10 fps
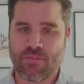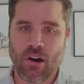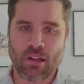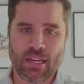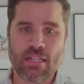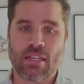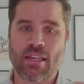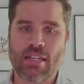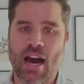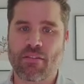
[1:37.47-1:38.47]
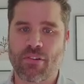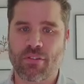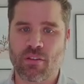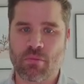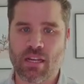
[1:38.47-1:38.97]
fall into the dot
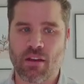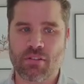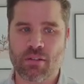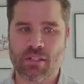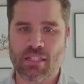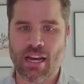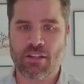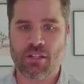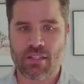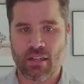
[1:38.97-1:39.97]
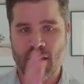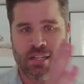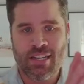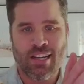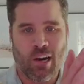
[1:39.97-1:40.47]
vote themselves. So it's not just a
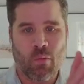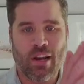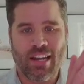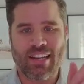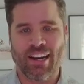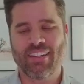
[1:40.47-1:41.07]
one and